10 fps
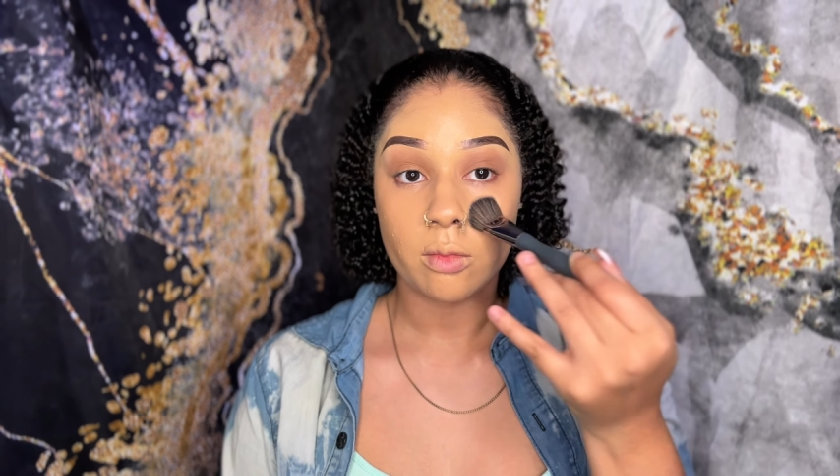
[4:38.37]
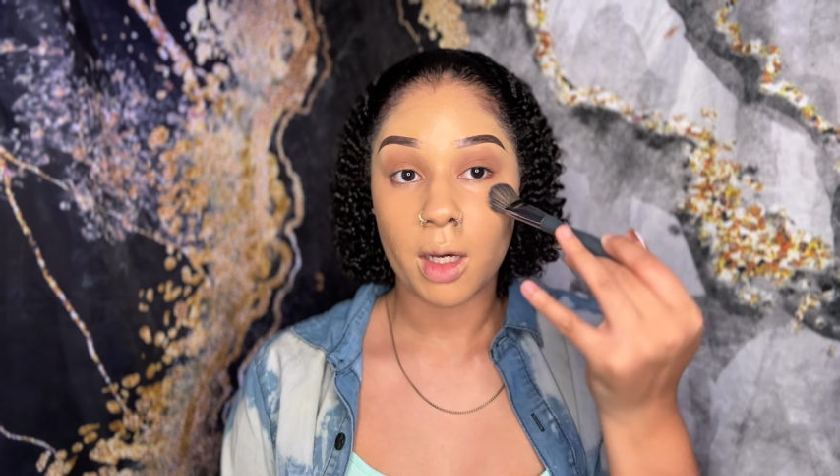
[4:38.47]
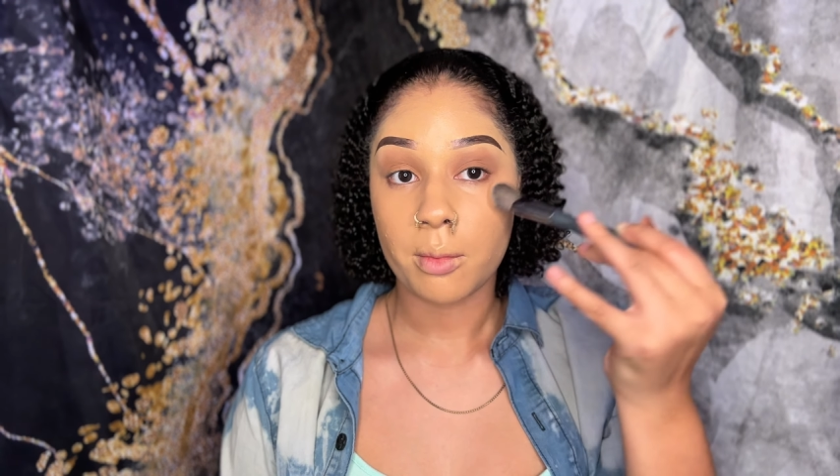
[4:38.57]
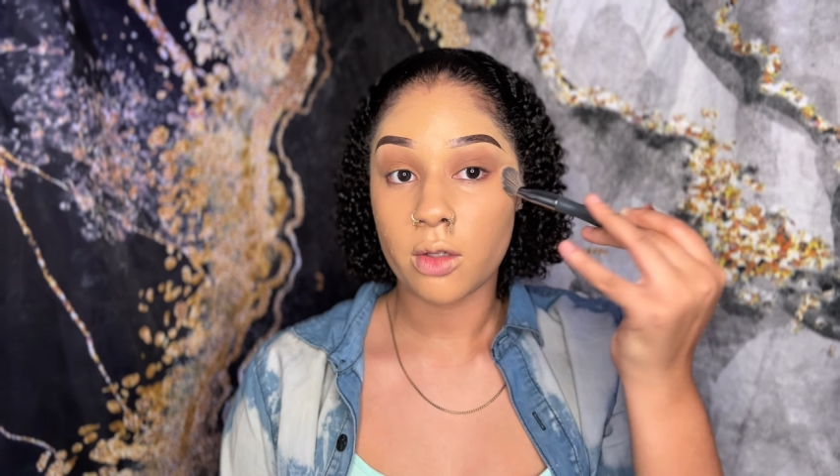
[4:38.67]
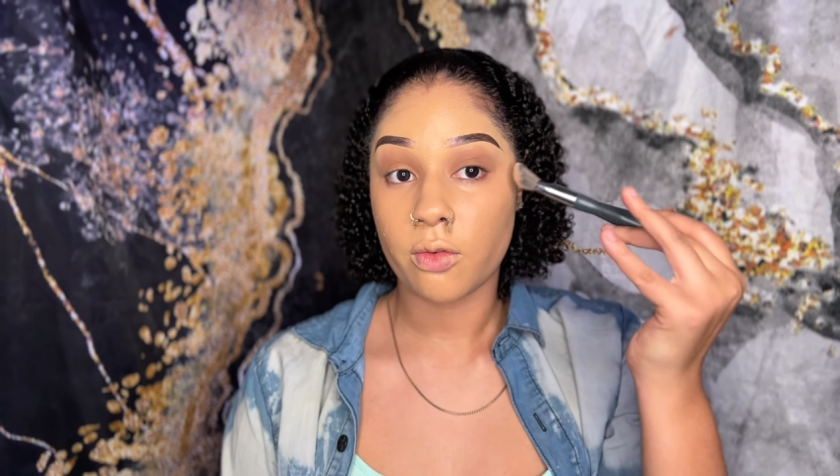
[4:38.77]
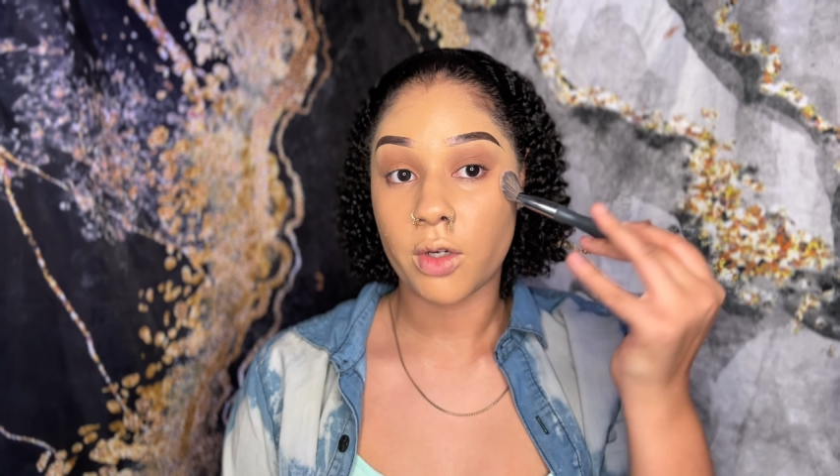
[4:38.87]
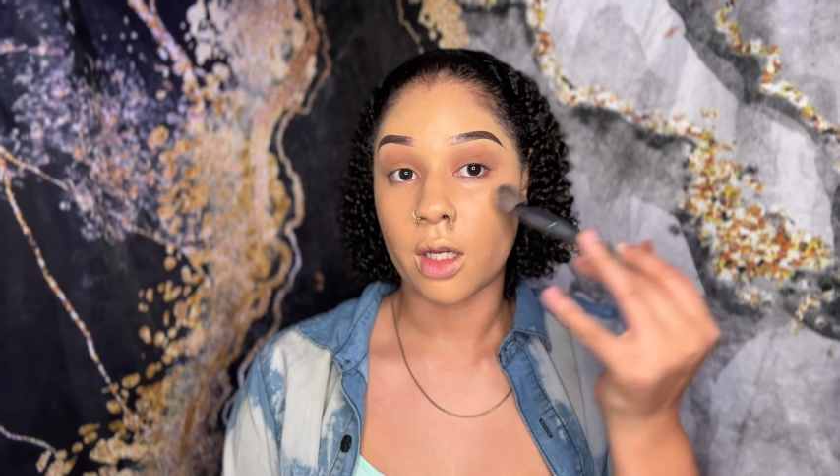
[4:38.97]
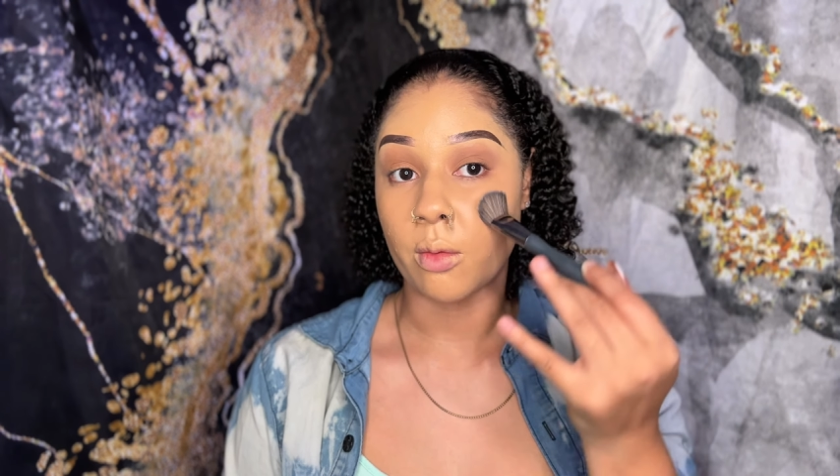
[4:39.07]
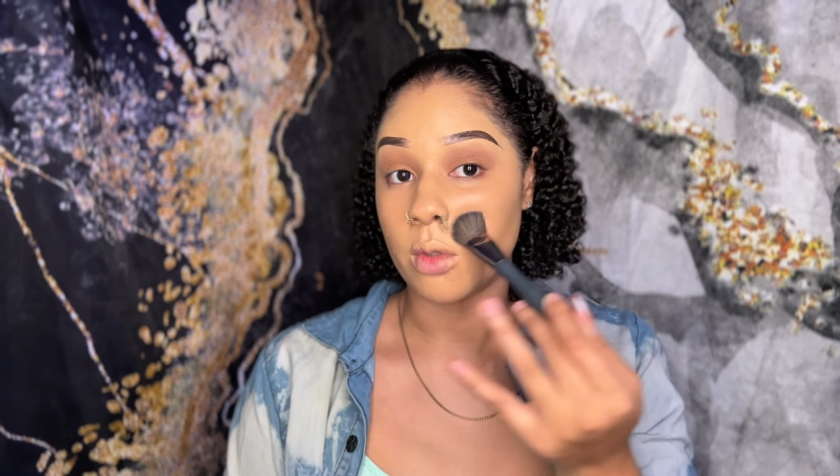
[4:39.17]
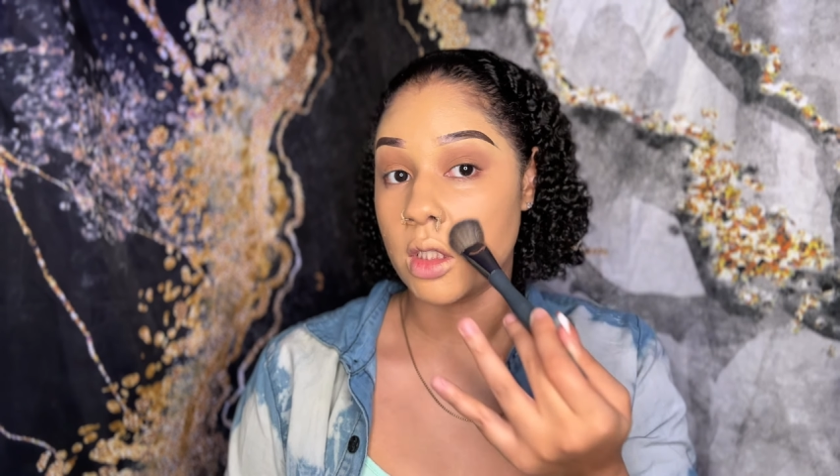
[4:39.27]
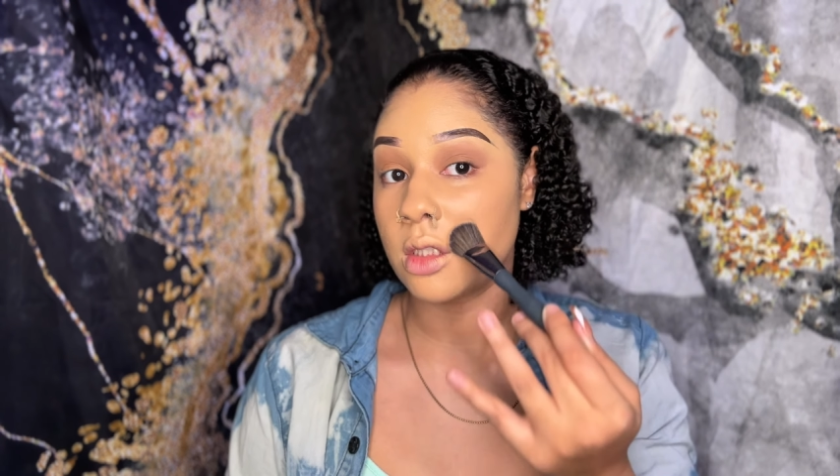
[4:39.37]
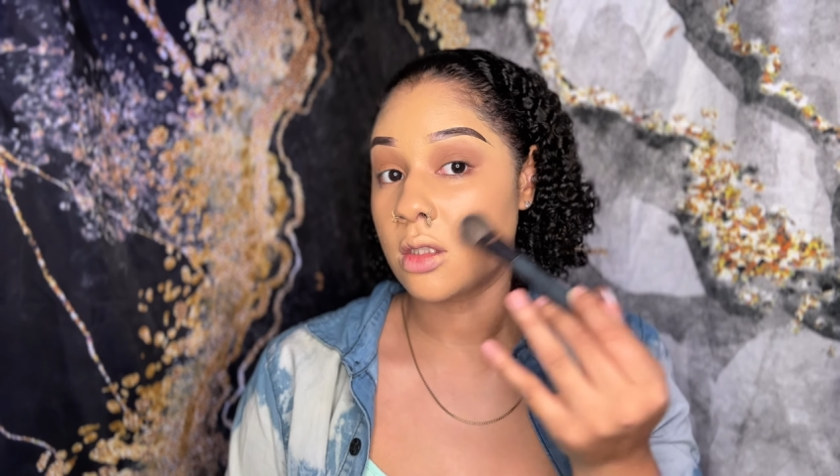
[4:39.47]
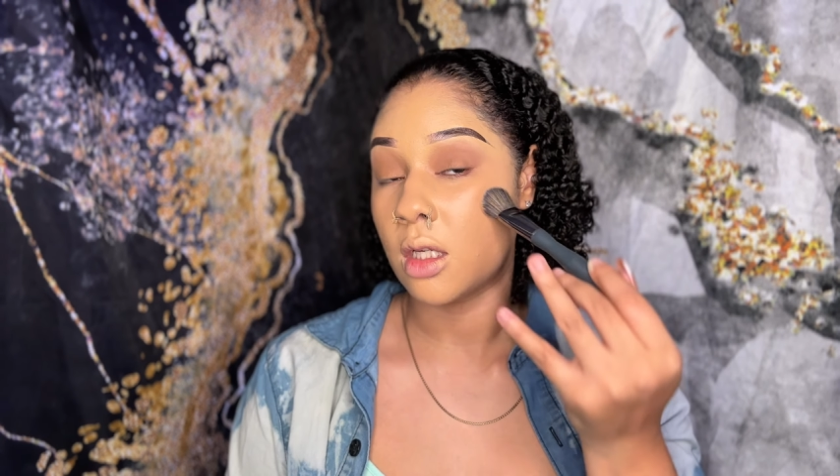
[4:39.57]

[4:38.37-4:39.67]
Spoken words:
my motherfucking wrist